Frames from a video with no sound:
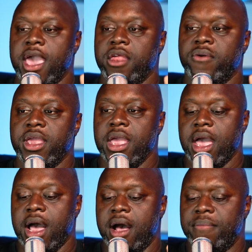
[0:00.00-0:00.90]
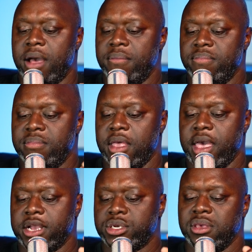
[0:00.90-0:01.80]
Anyway, um, I'm
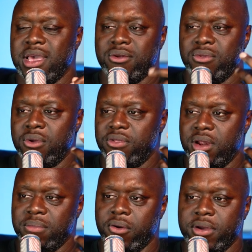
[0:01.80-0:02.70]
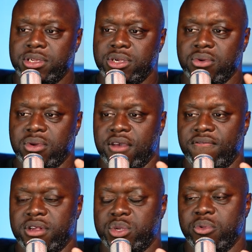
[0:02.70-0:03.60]
actually, I don't know that I'm going to
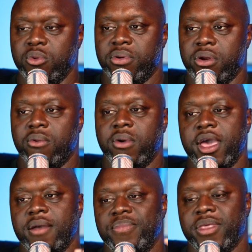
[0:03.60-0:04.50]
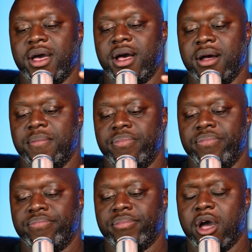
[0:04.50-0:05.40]
give this blueprint away. Um,
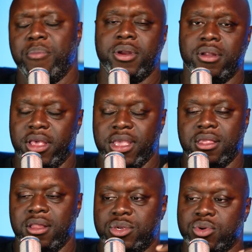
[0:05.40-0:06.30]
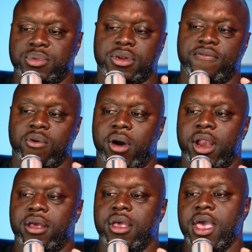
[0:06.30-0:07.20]
I'll put a link in the description if you
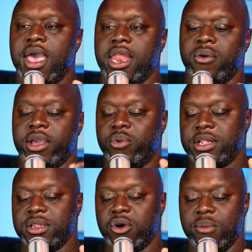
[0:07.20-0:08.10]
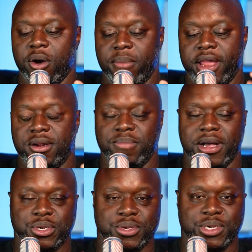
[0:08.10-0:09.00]
want it. Anyway, quick note about mod-
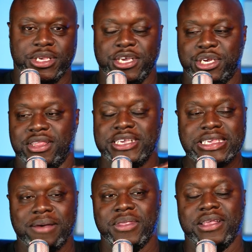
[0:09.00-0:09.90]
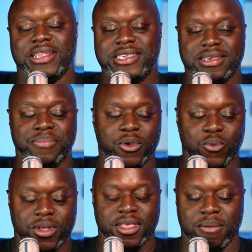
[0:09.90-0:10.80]
modularization. This something this is something
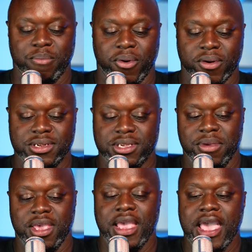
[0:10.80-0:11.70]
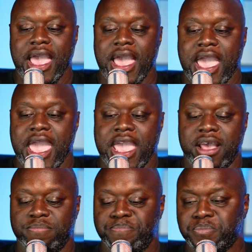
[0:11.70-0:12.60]
really important to me,
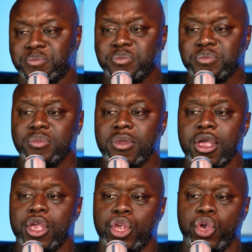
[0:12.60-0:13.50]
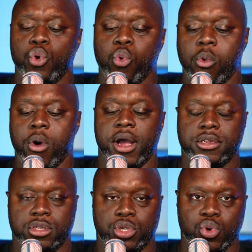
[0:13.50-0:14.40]
and you want
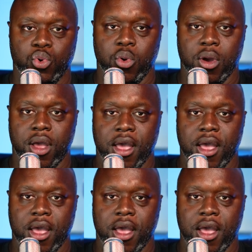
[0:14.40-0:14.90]
to